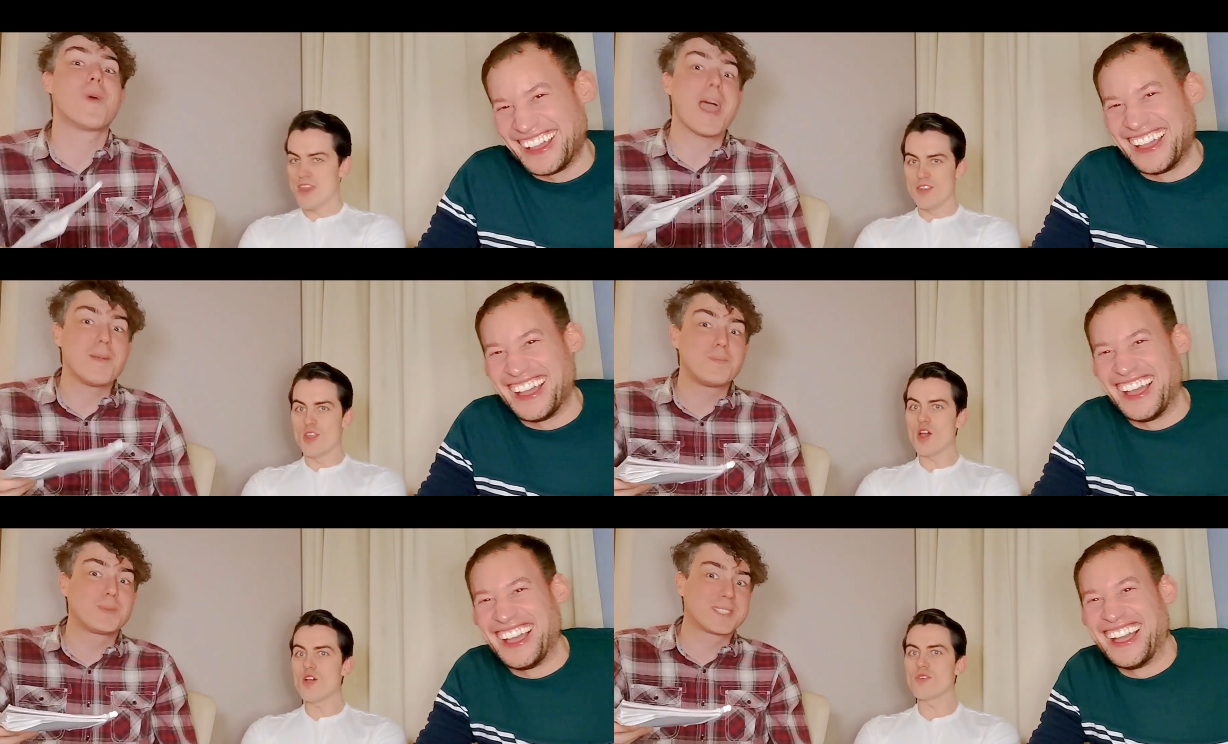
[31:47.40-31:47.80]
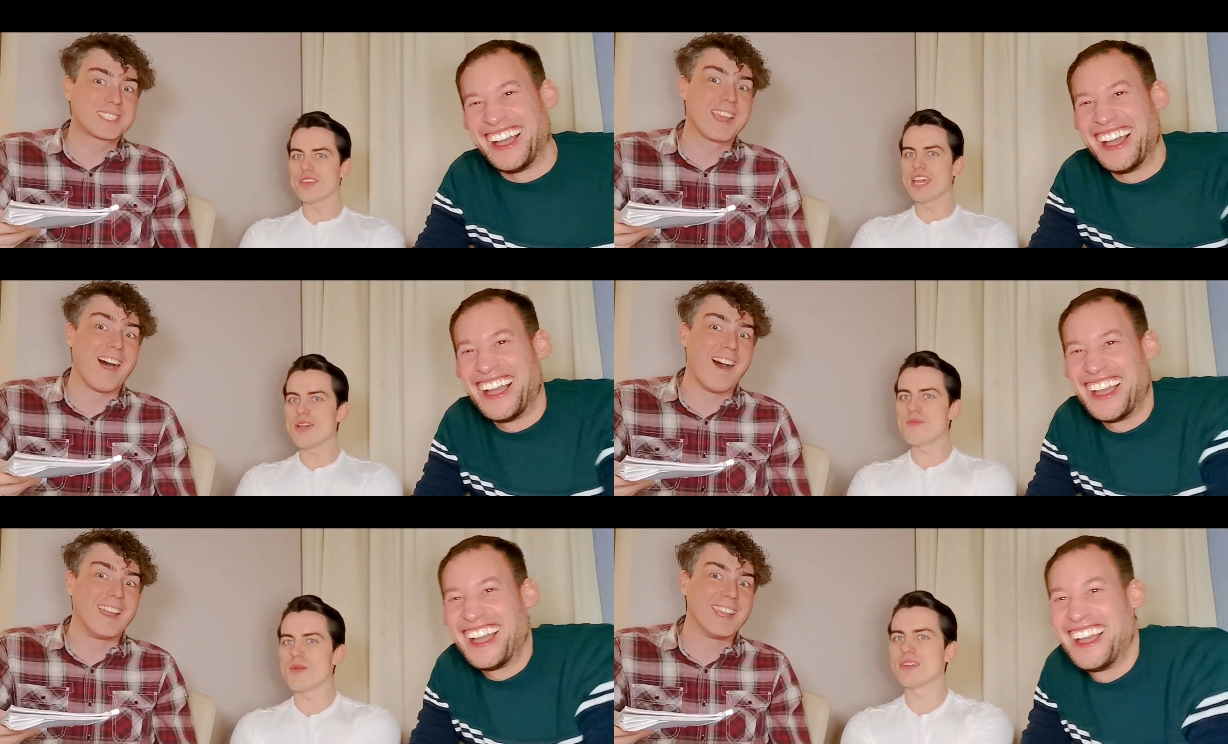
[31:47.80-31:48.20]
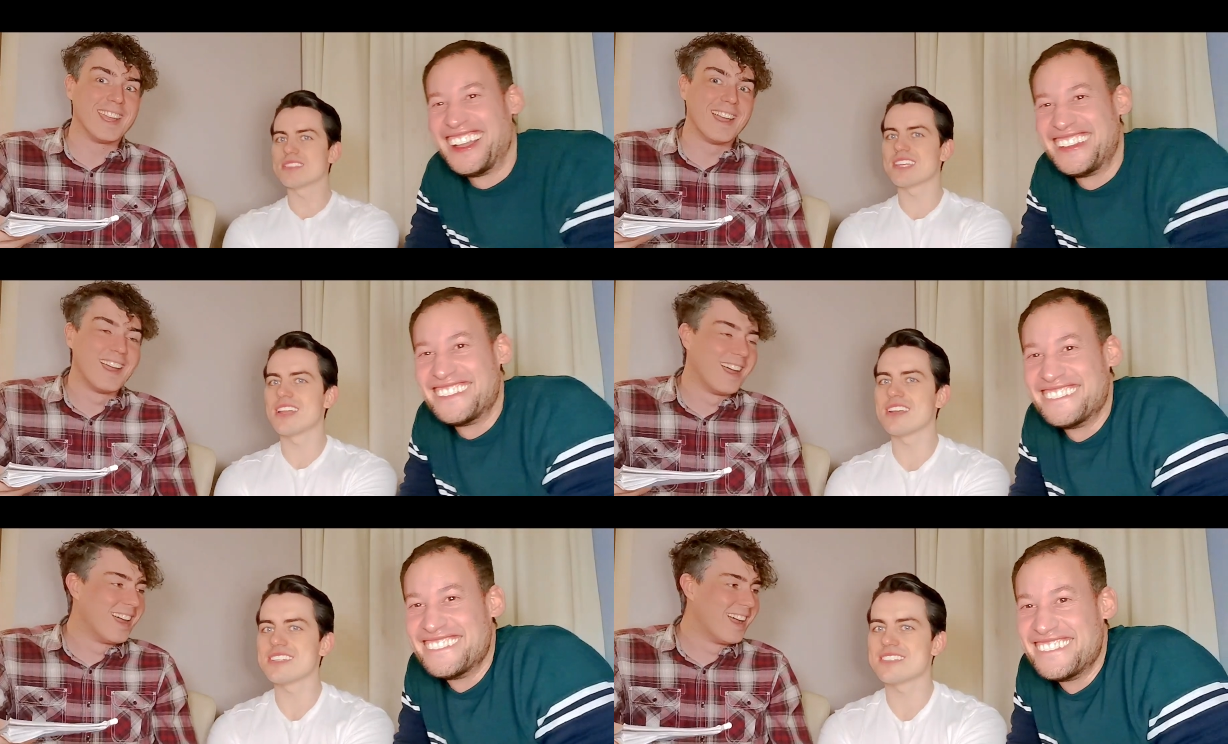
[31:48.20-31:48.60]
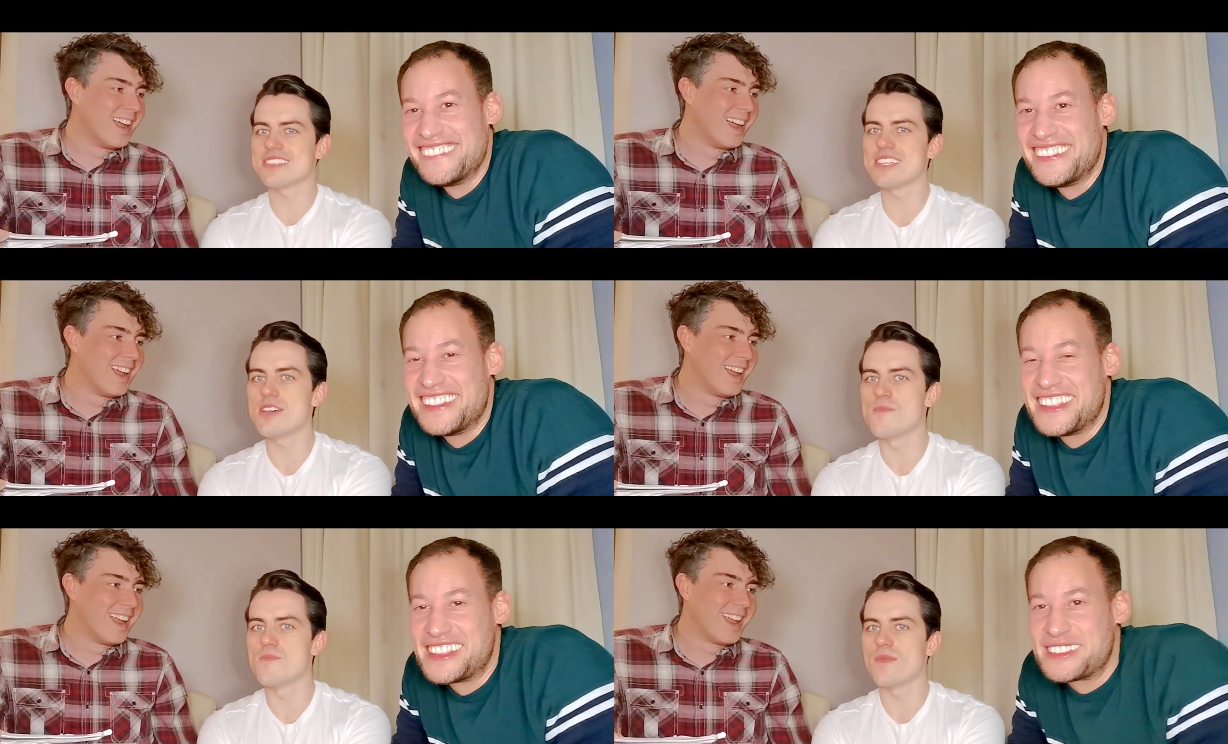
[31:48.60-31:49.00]
Speaker 1: website. No, yeah, we went to
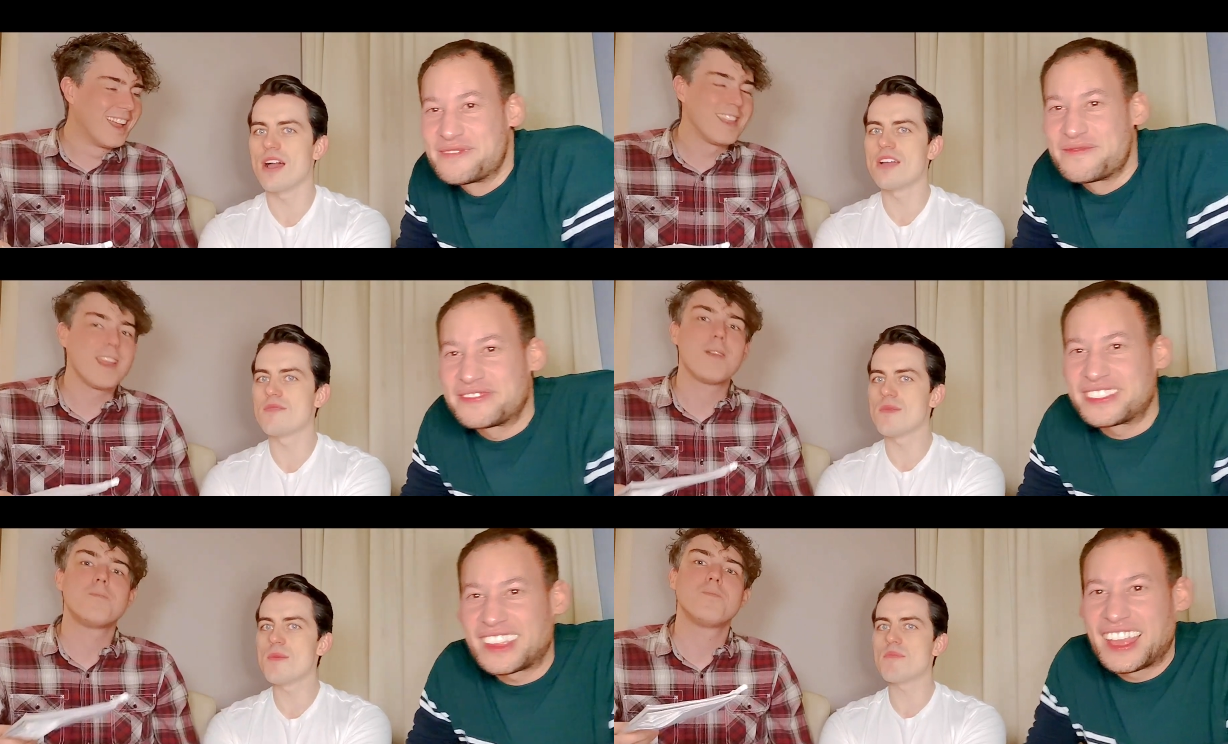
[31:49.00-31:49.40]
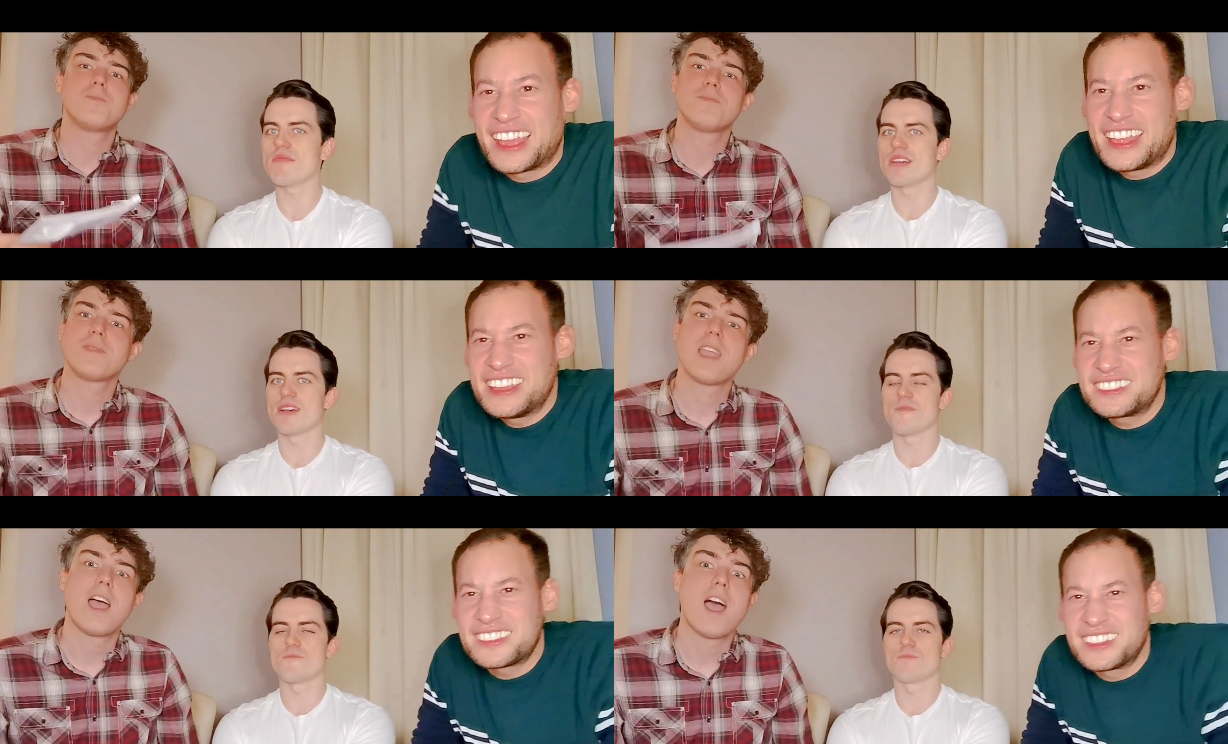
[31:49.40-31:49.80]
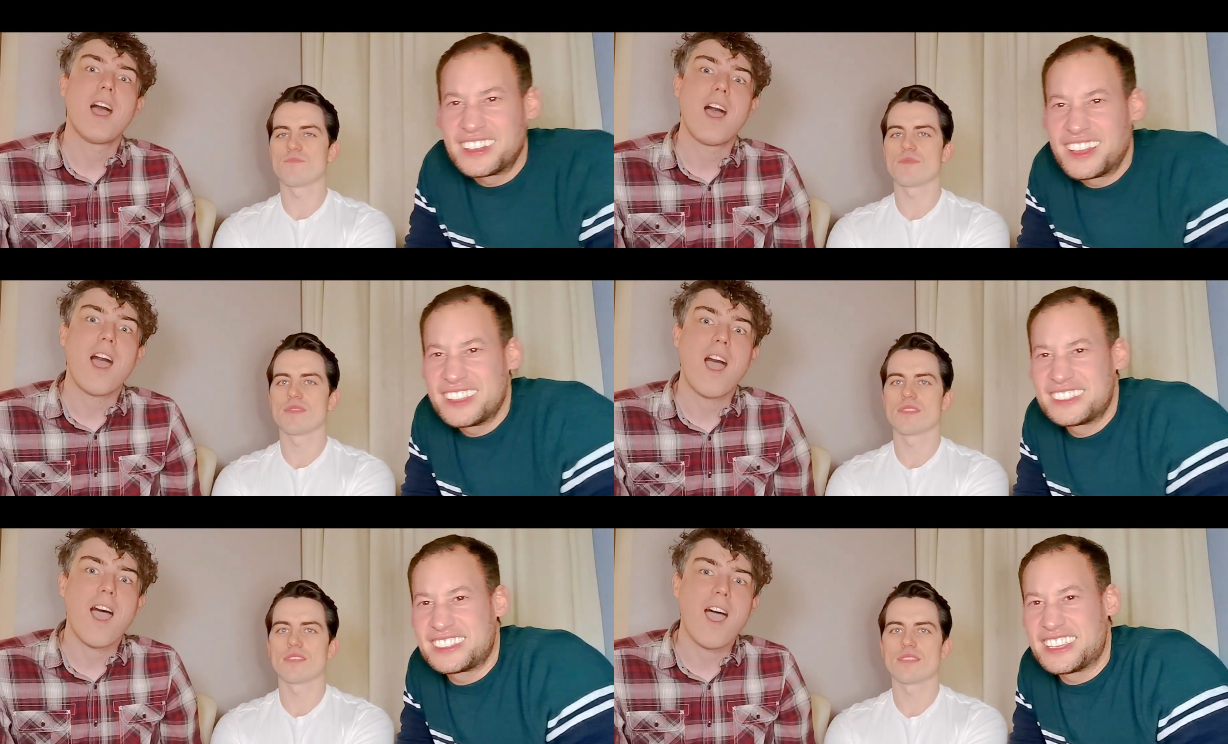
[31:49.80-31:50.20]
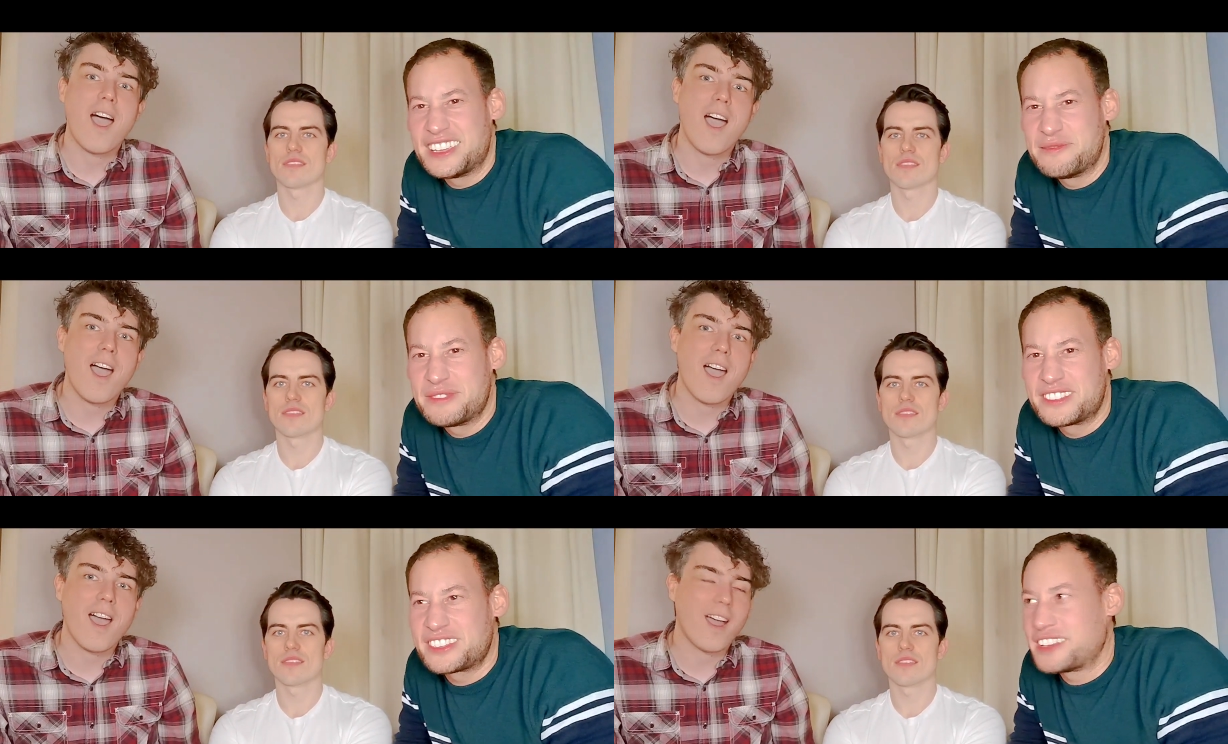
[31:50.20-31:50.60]
Speaker 2: Lyceum. I remember it. Is the Lyceum?
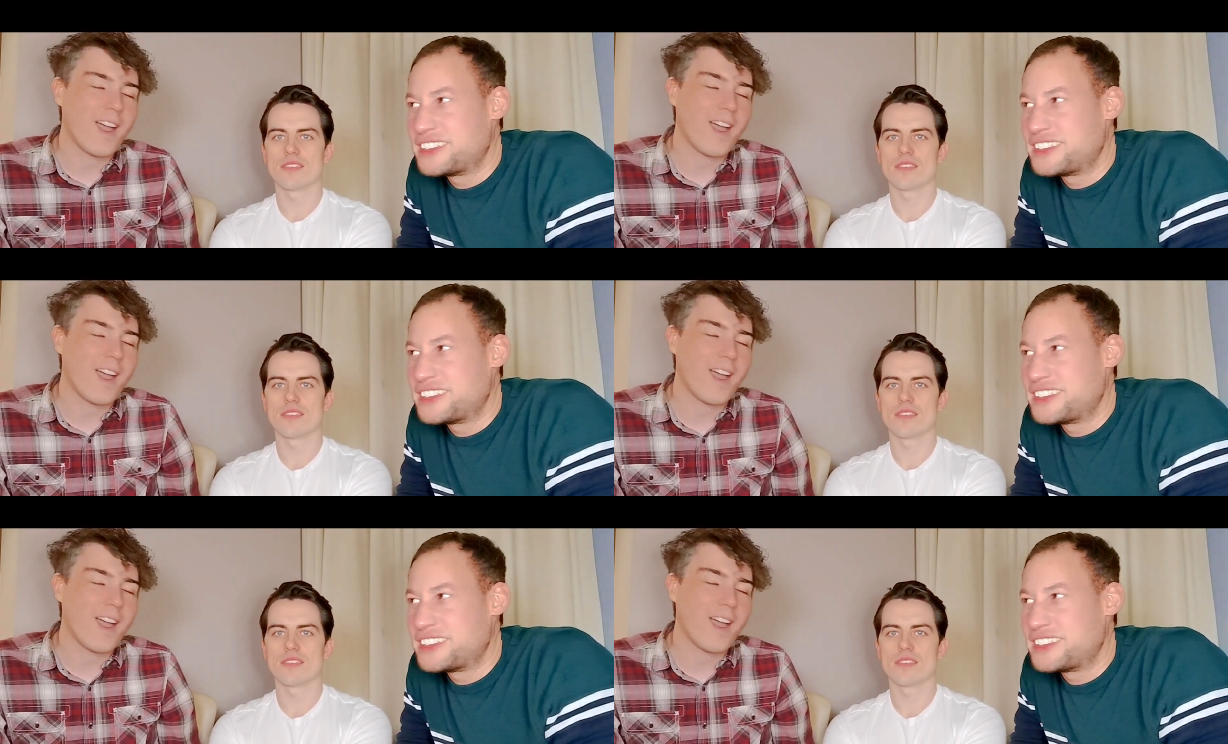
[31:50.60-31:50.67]
In